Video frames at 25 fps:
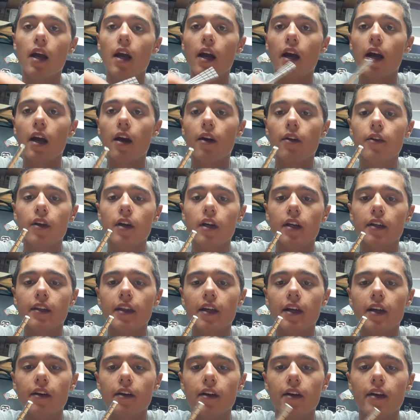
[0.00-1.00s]
I'll knock
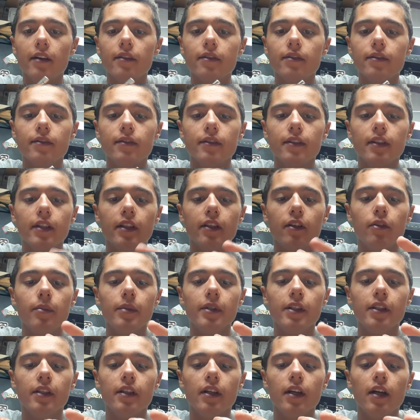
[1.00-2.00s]
that off, and it'll
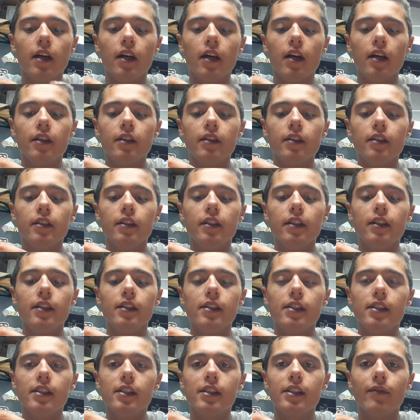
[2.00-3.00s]
be
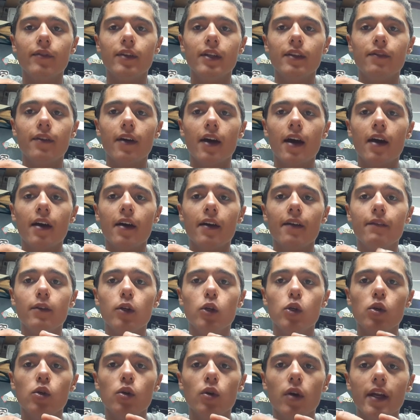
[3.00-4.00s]
175
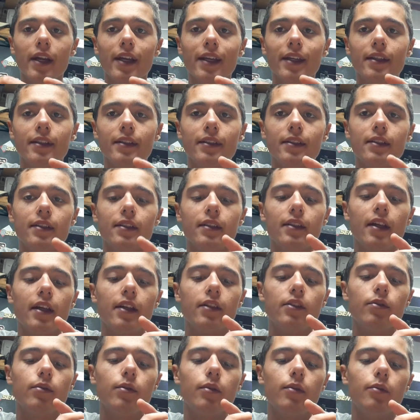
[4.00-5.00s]
grains.
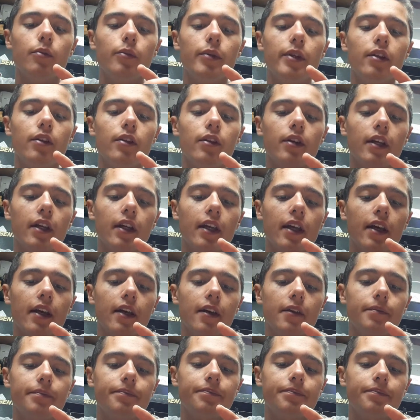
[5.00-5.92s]
That's what we'll be looking at.